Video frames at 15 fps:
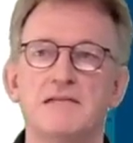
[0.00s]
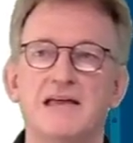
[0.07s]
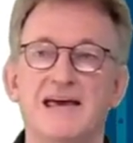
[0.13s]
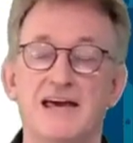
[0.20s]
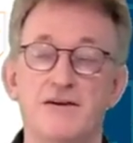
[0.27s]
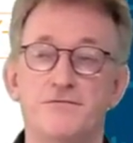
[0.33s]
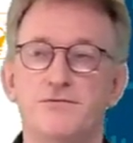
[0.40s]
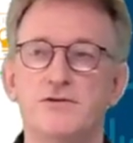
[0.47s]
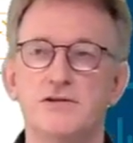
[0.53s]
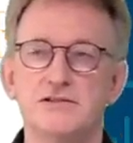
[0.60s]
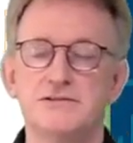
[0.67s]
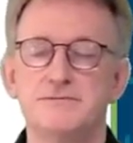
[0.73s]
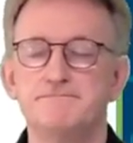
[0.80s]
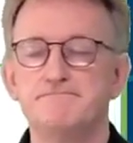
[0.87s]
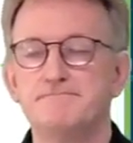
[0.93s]

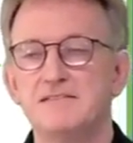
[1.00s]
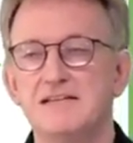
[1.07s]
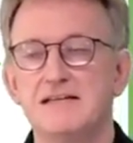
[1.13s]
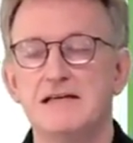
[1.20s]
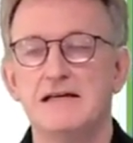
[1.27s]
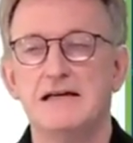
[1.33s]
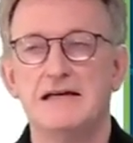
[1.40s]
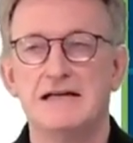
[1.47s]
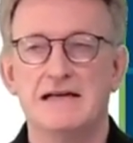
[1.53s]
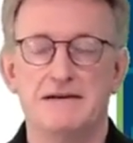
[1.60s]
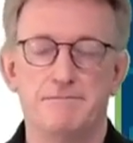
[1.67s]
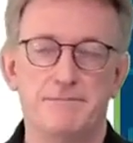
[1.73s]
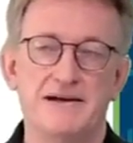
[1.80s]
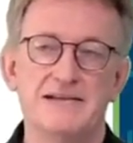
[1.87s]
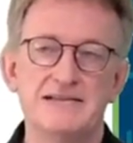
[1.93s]
effort,
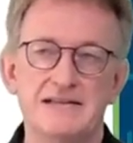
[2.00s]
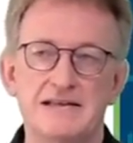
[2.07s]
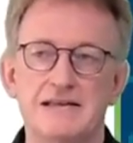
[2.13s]
but